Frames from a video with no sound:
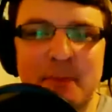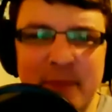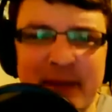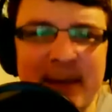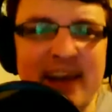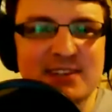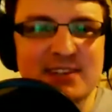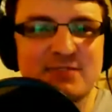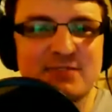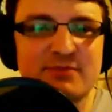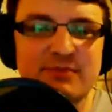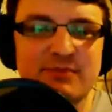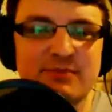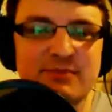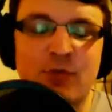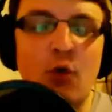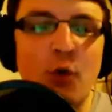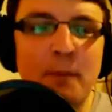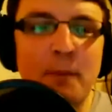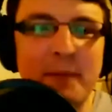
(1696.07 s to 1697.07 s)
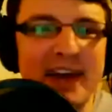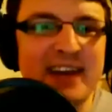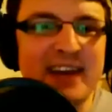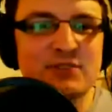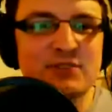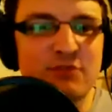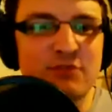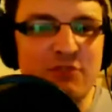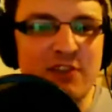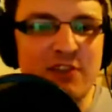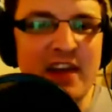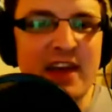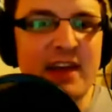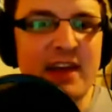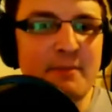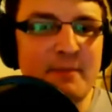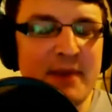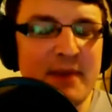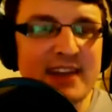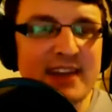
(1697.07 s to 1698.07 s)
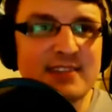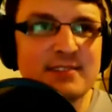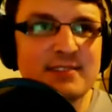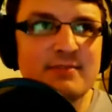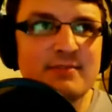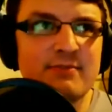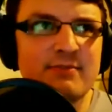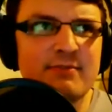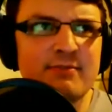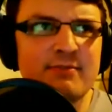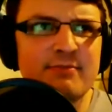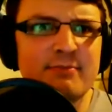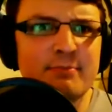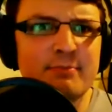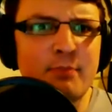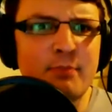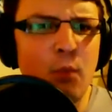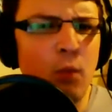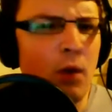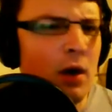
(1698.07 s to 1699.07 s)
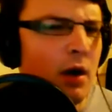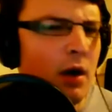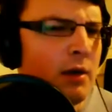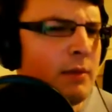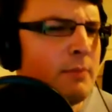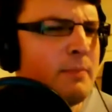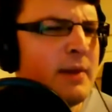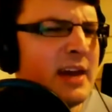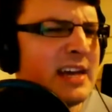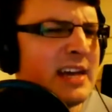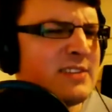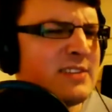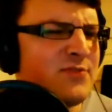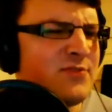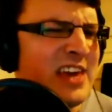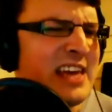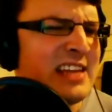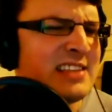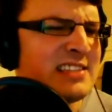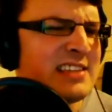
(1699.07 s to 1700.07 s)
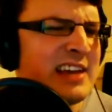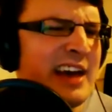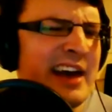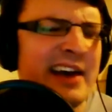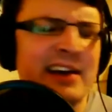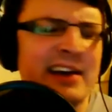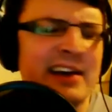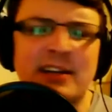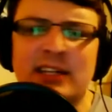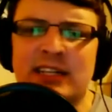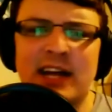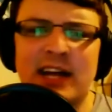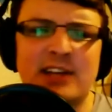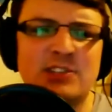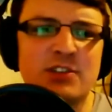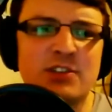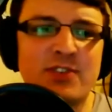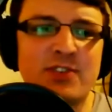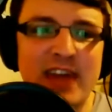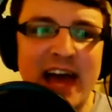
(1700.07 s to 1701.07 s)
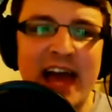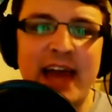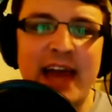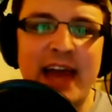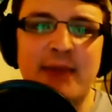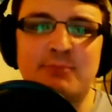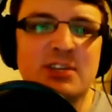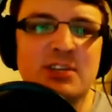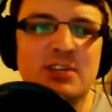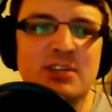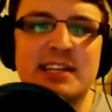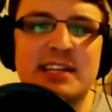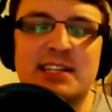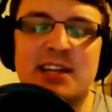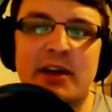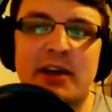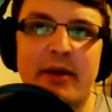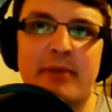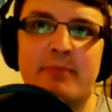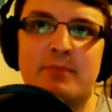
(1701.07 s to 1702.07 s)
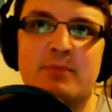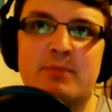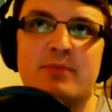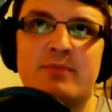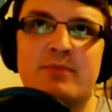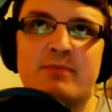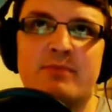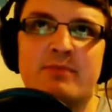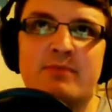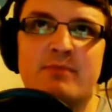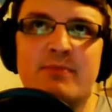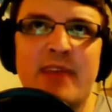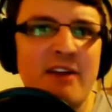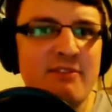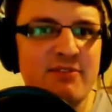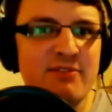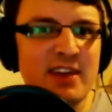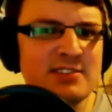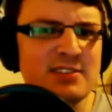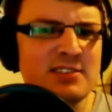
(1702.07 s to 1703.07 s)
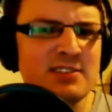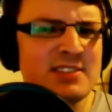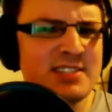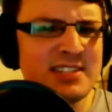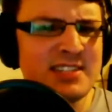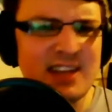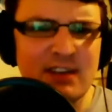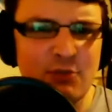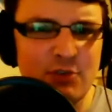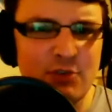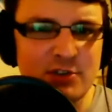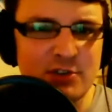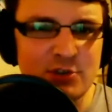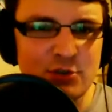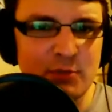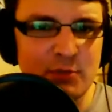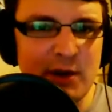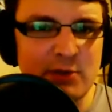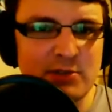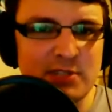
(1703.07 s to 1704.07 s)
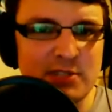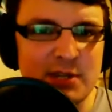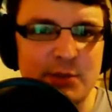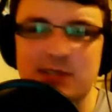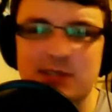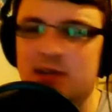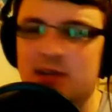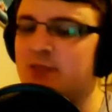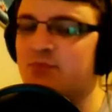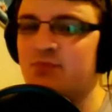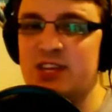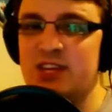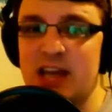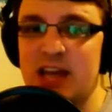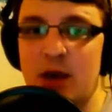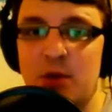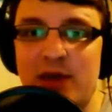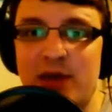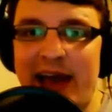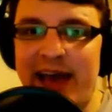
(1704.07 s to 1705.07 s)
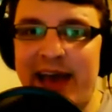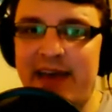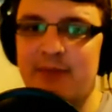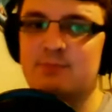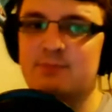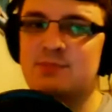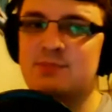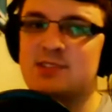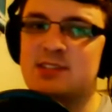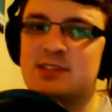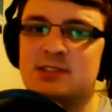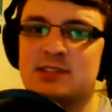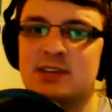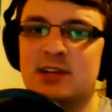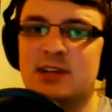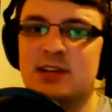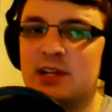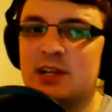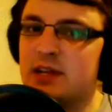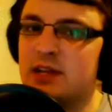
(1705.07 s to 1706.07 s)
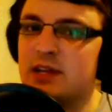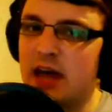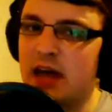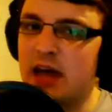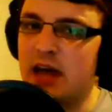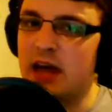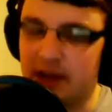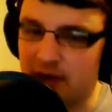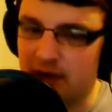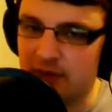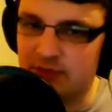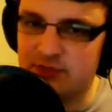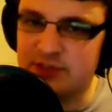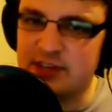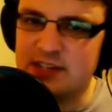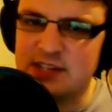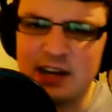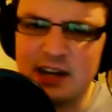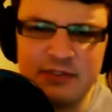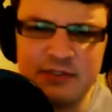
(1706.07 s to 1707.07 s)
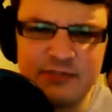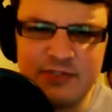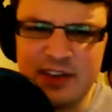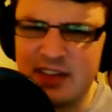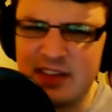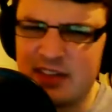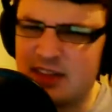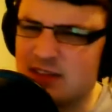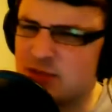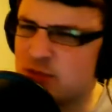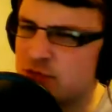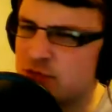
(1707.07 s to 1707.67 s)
PS4, PS3, PS1, PS Vita, and stuff games. It's like Netflix on steroids almost. So it's like video games and content, and I think there's